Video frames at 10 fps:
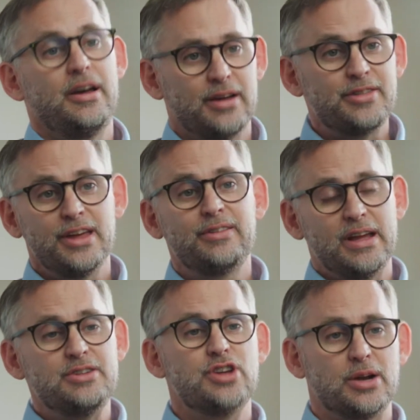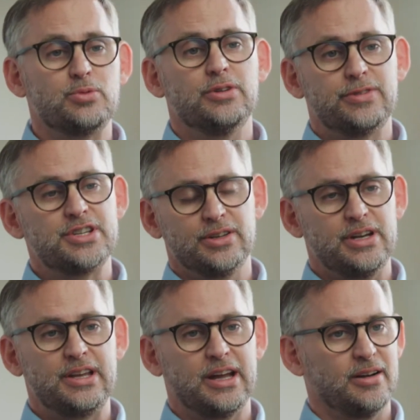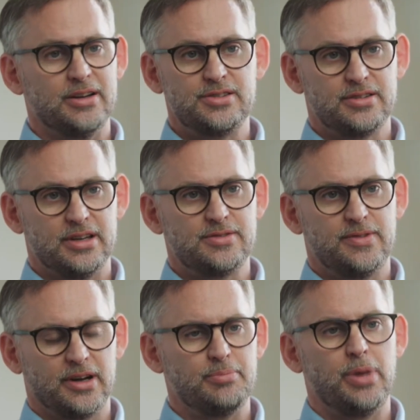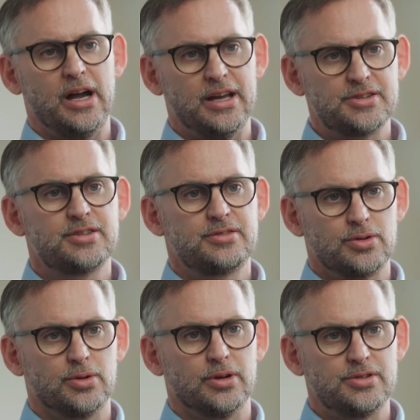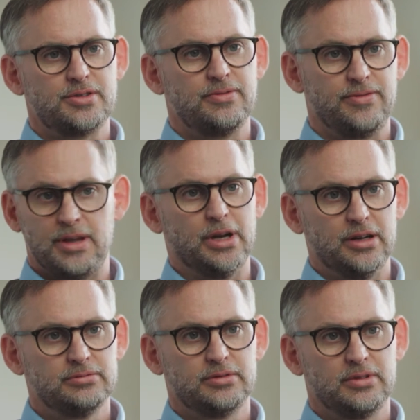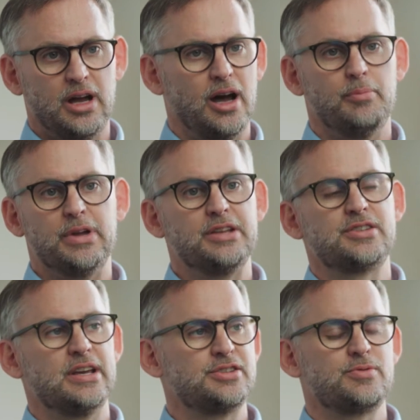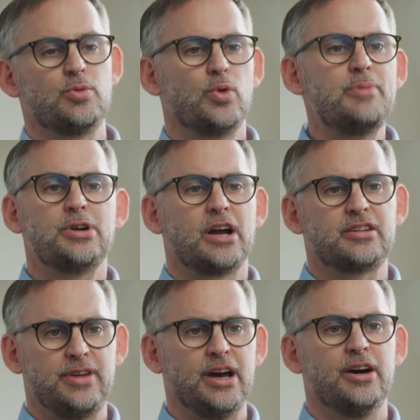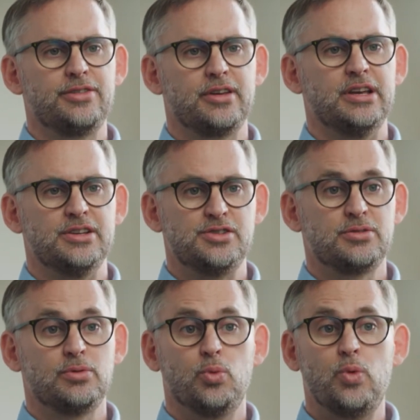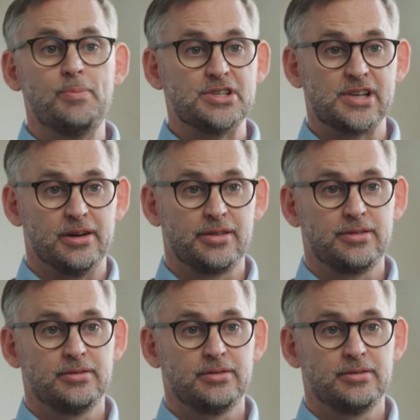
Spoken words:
I think that in general, fertility care is very biased towards female. It's reproductive health is women's health.